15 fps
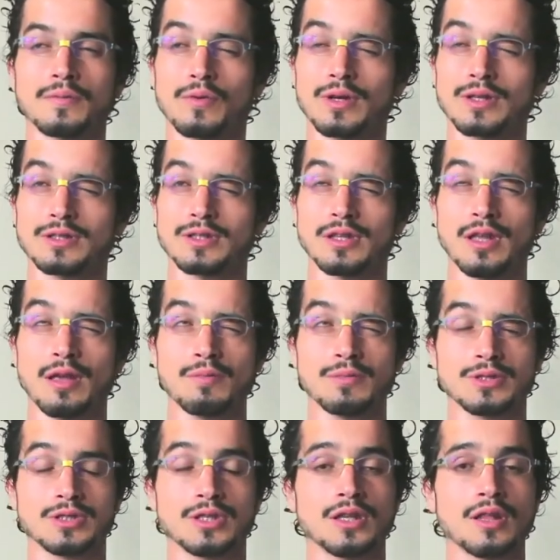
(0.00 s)
what is the name,
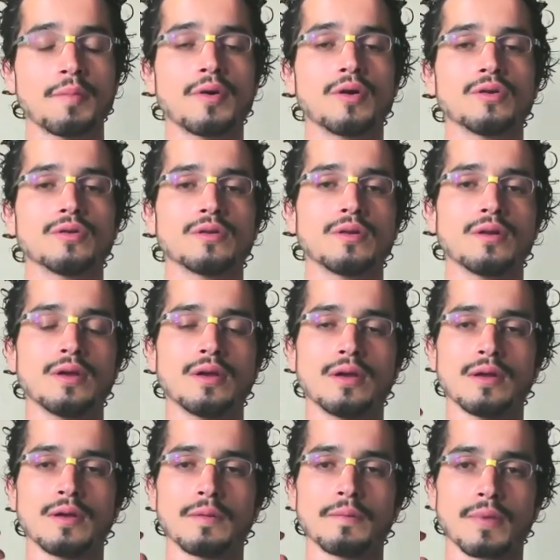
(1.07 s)
cinnamon.
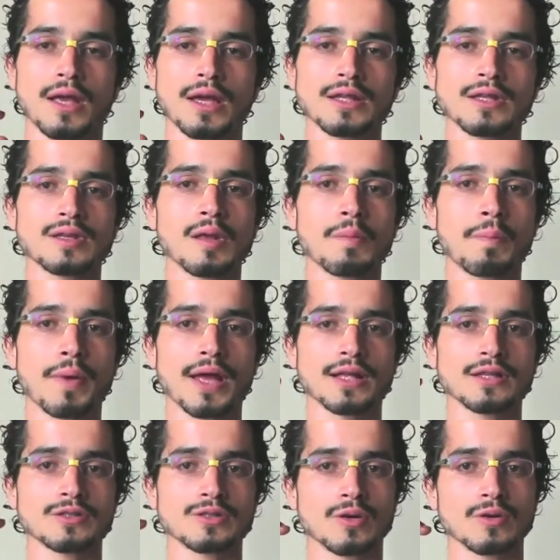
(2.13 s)
It
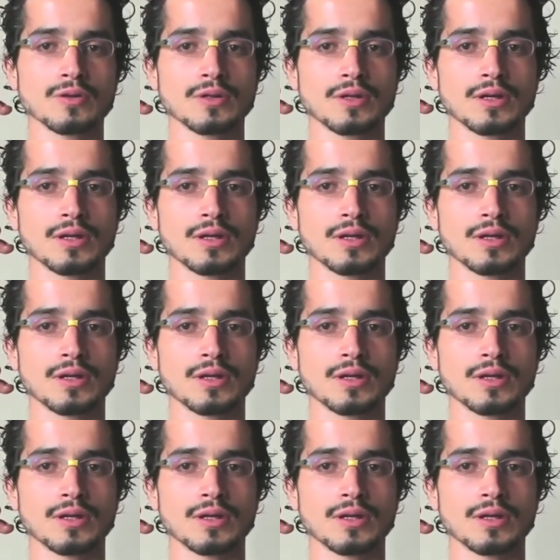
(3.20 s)
depends on